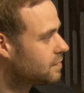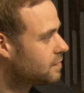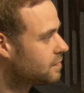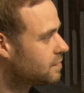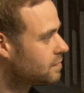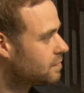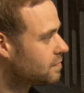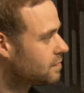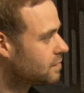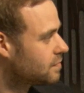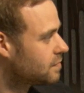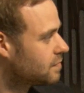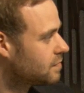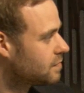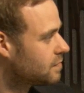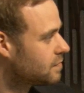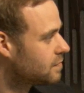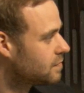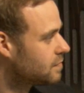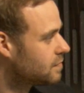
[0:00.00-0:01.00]

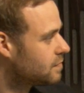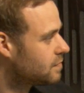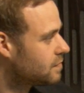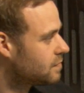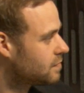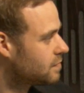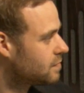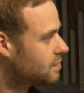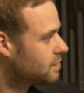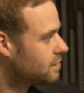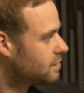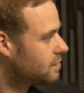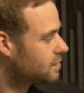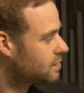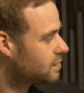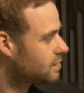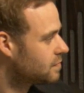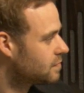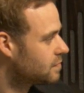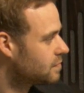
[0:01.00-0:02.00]

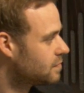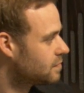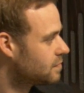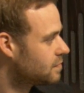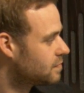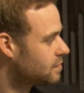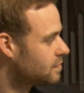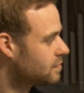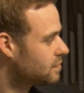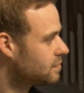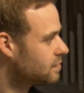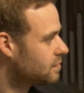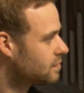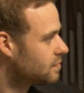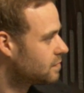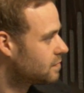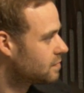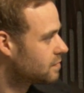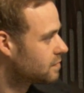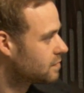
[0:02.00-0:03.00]

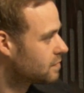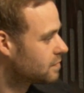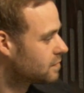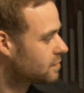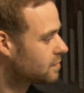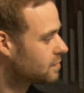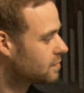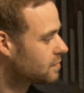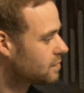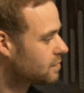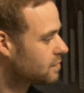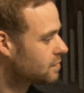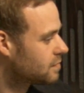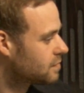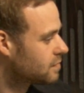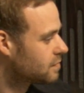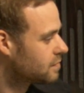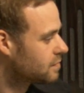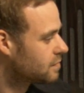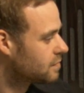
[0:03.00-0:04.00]

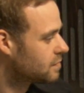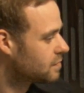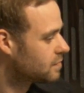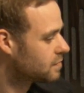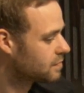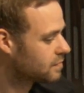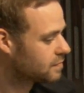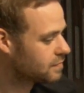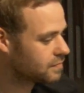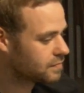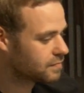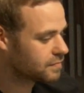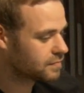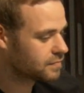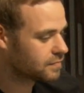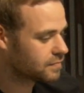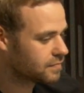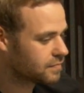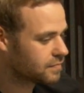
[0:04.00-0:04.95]
No words are spoken by the person on screen.